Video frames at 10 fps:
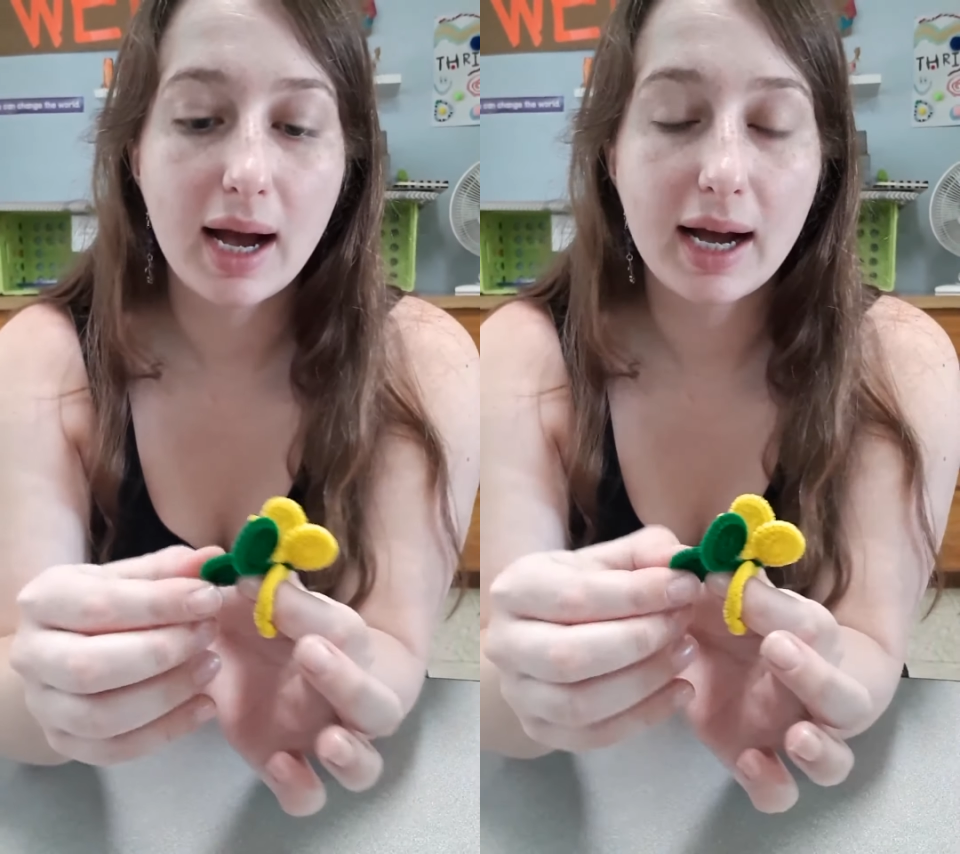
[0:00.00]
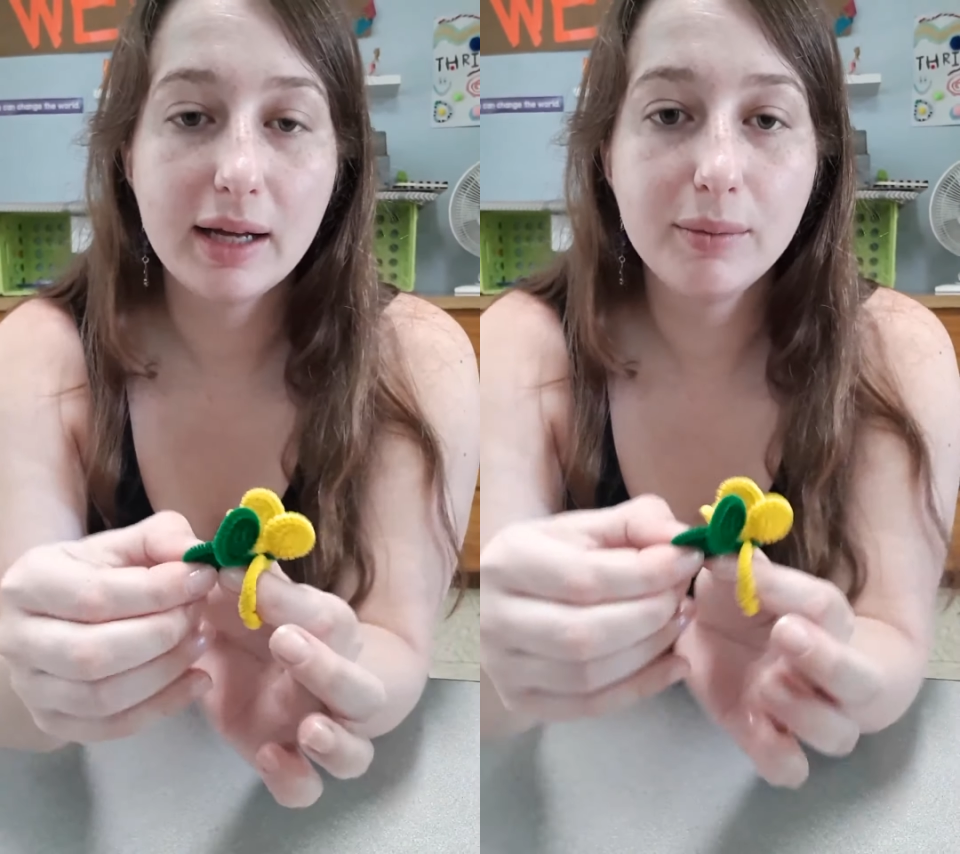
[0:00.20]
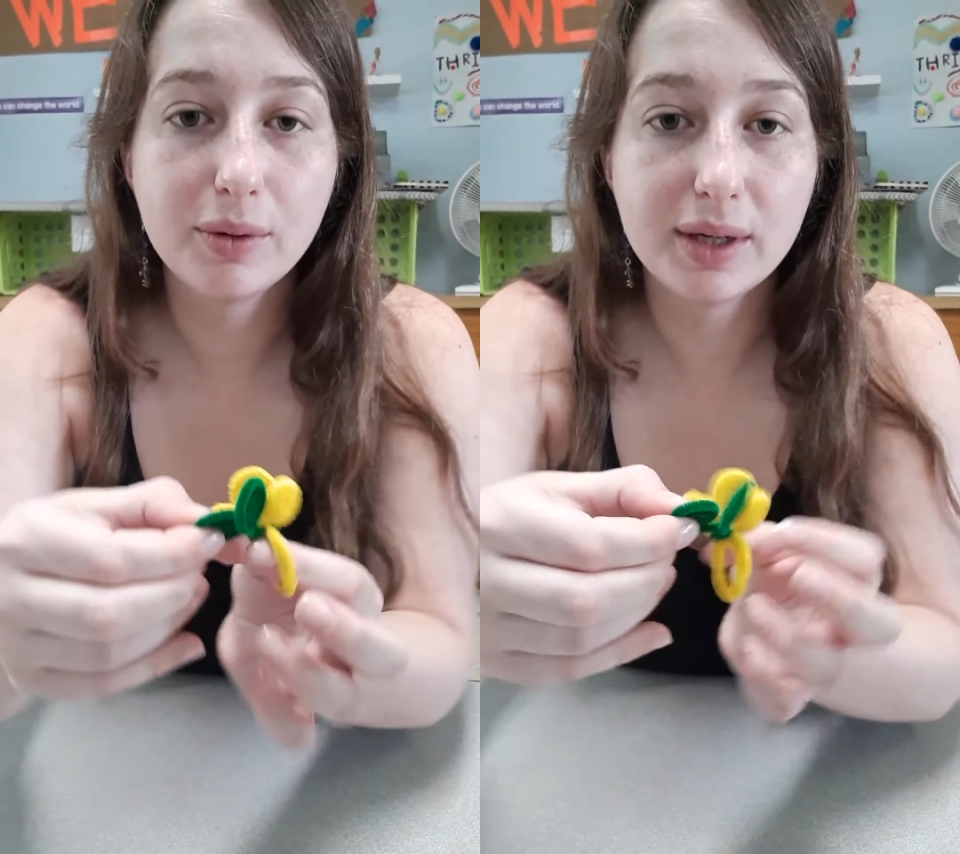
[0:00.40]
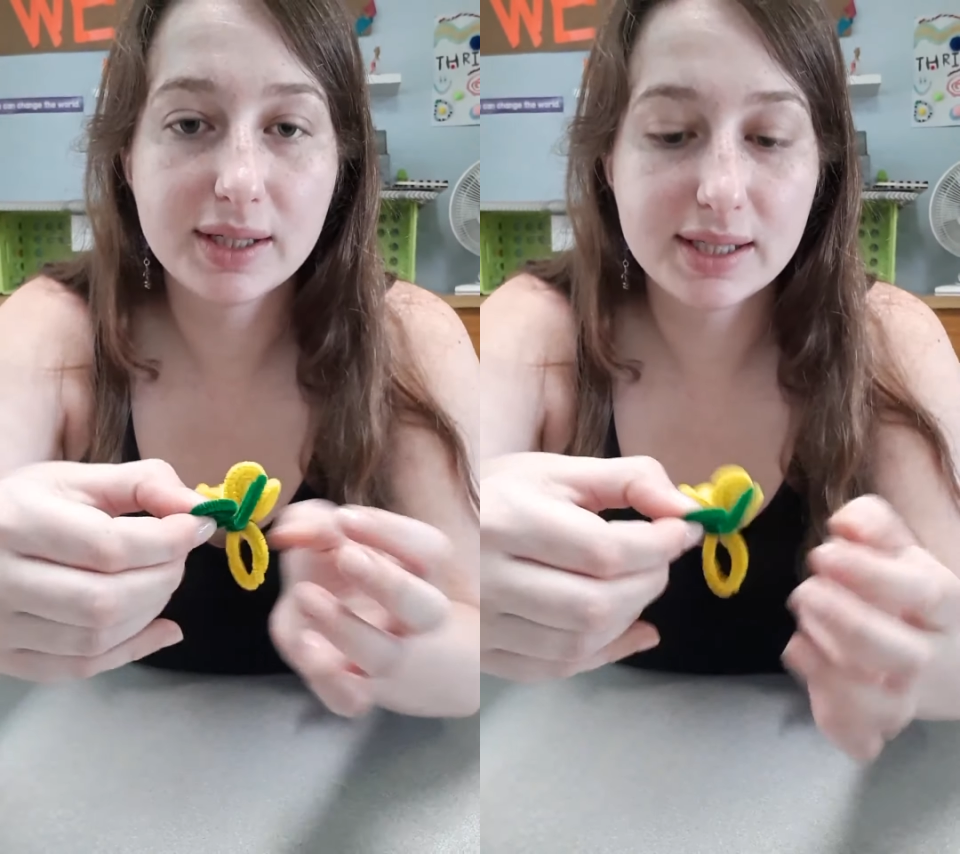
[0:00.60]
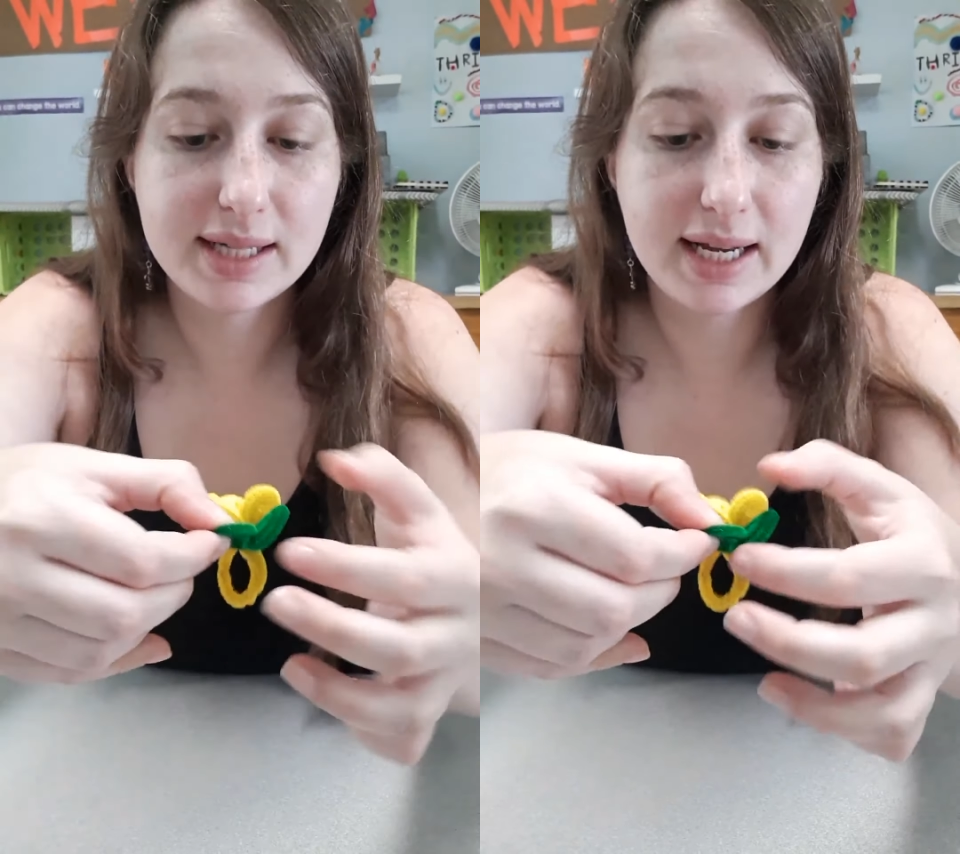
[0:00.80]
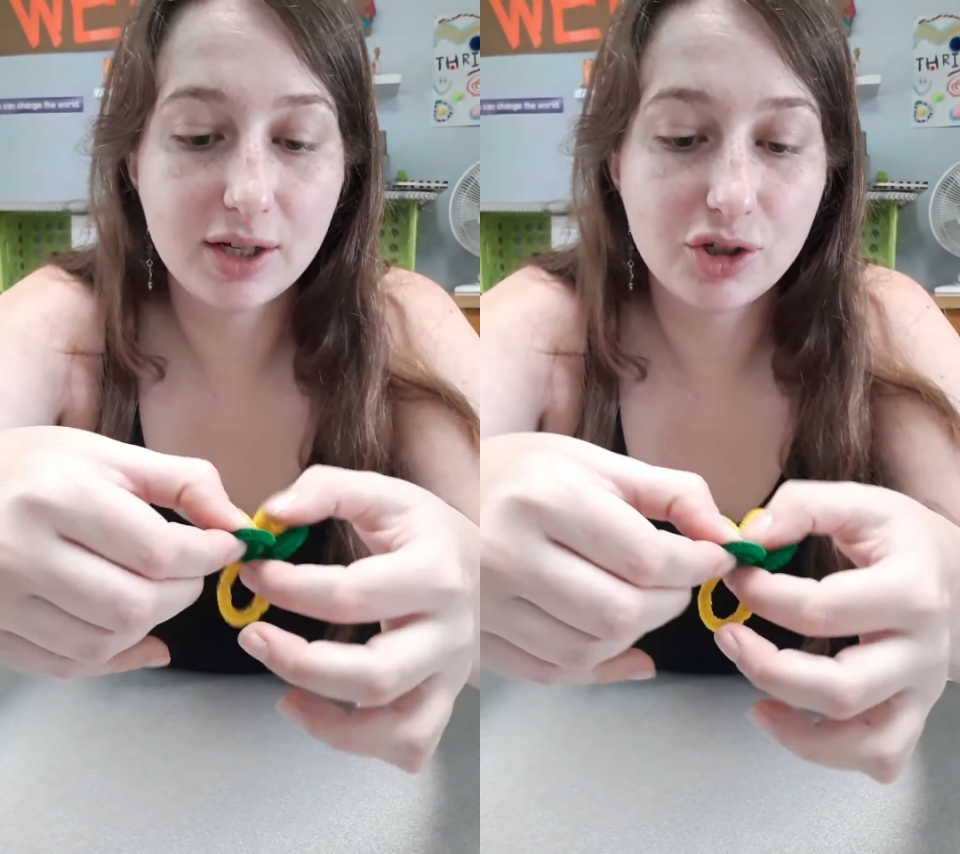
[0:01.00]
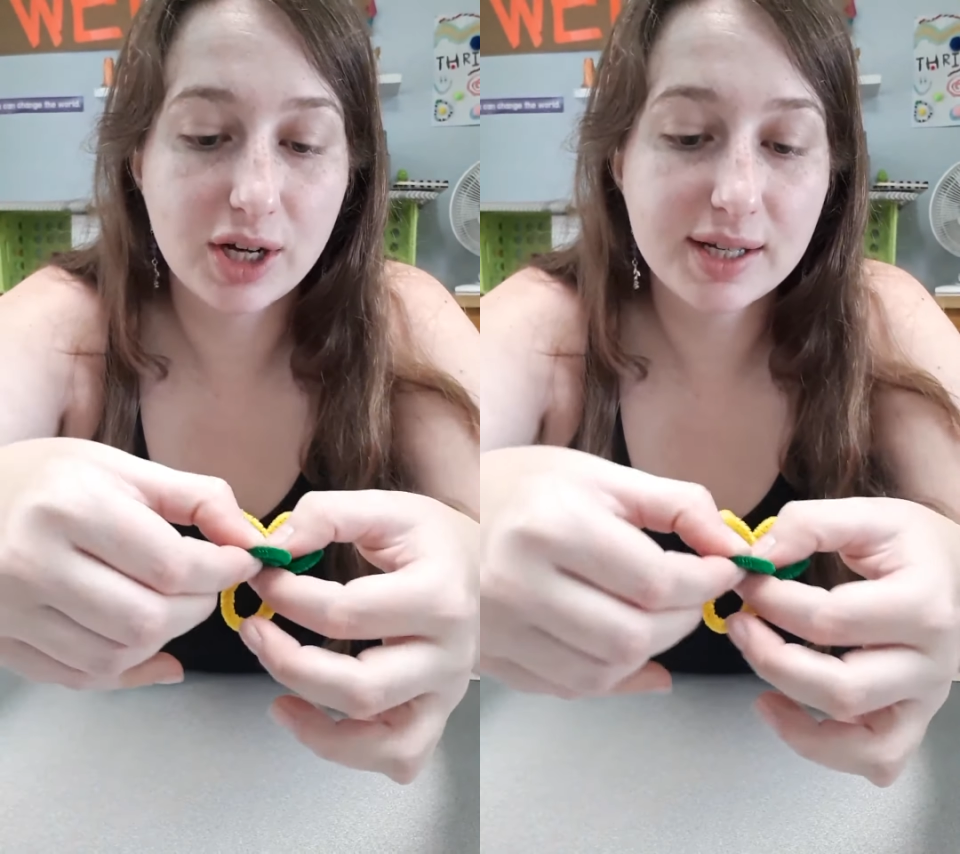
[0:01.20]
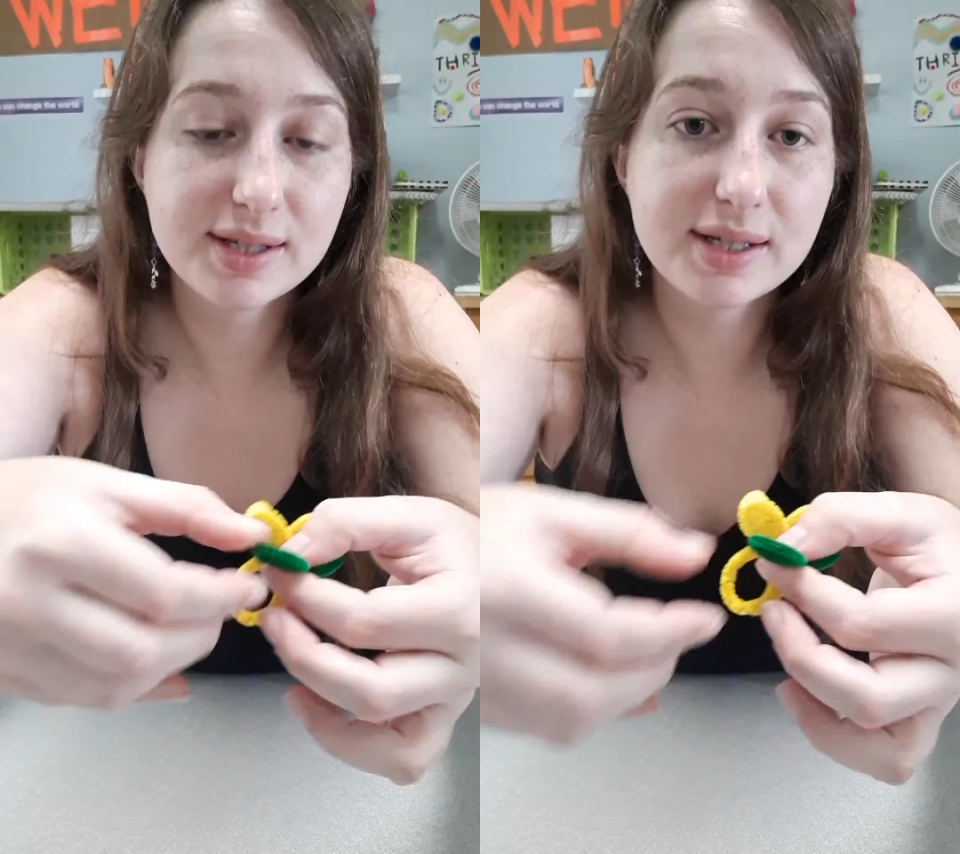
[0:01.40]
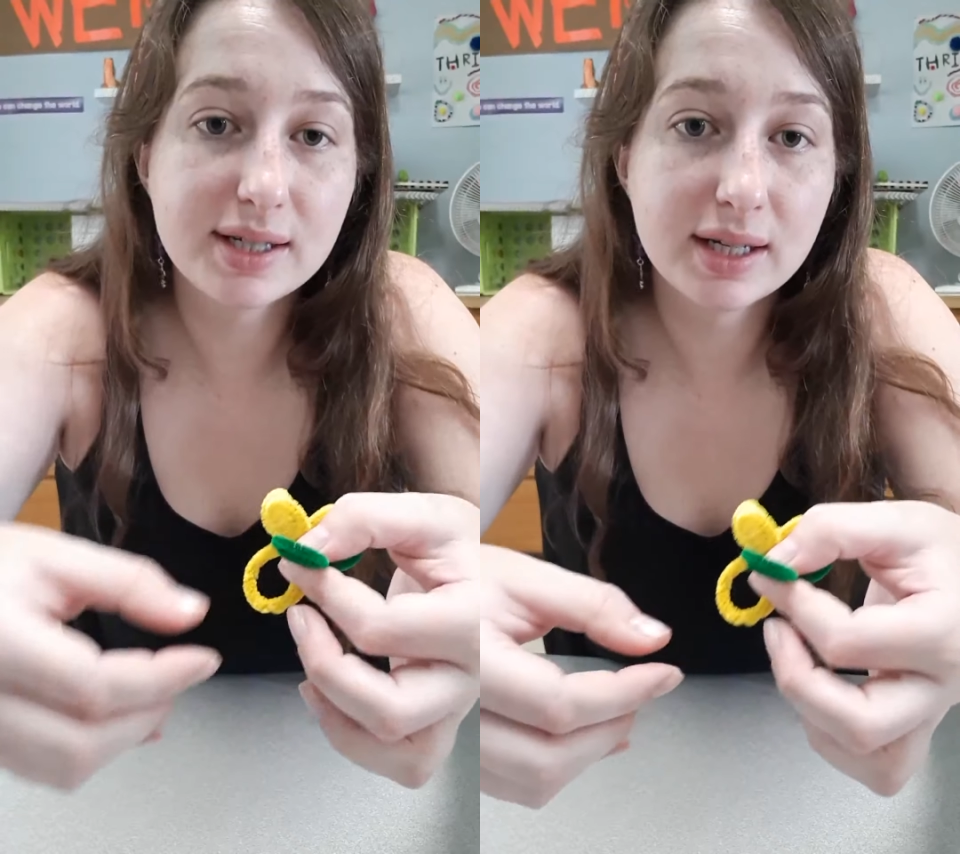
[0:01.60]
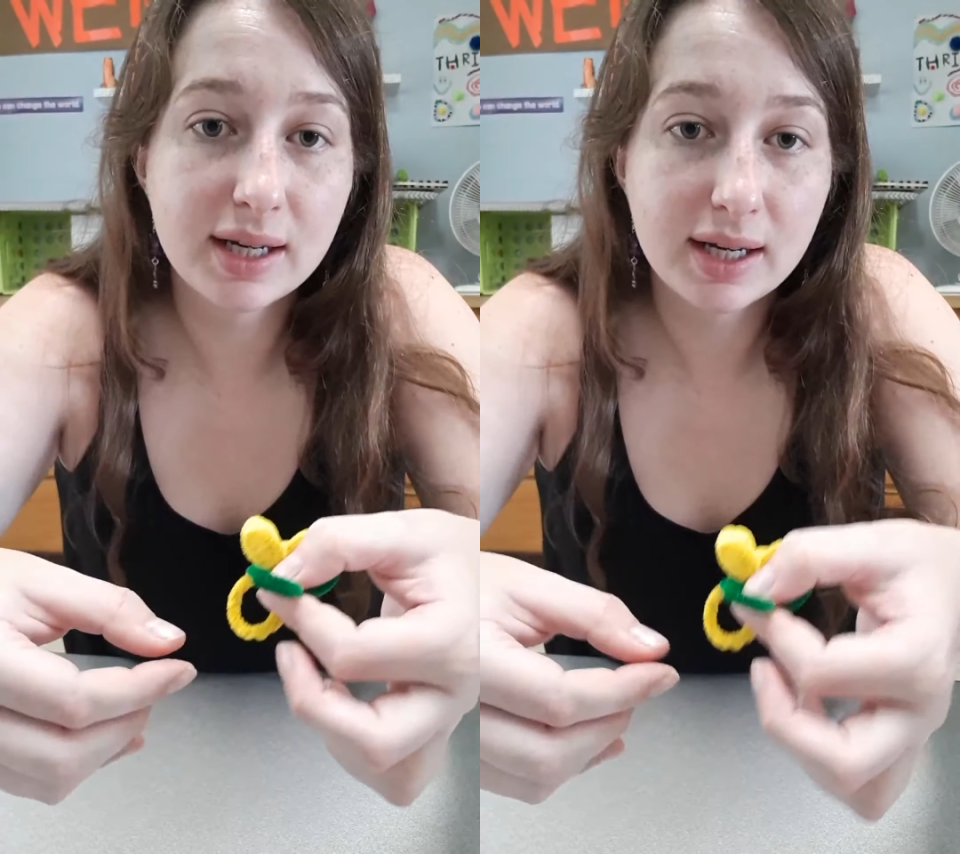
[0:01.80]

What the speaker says: I am going to take just